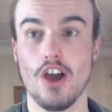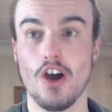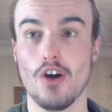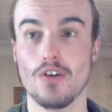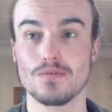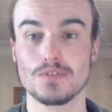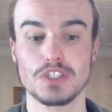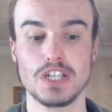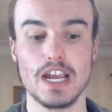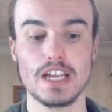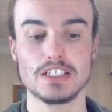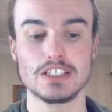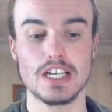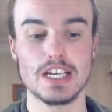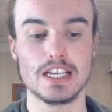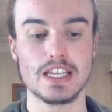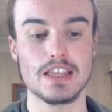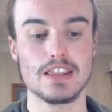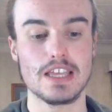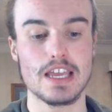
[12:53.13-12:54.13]
of
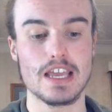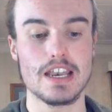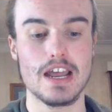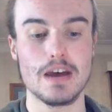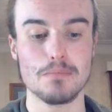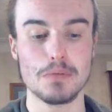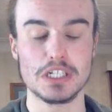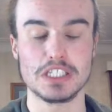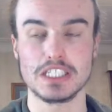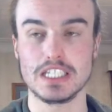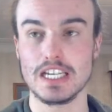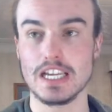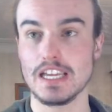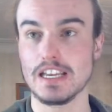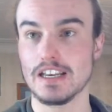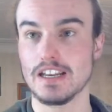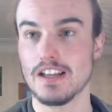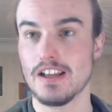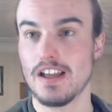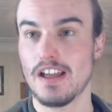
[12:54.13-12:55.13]
changing their number
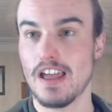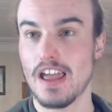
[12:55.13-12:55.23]
10.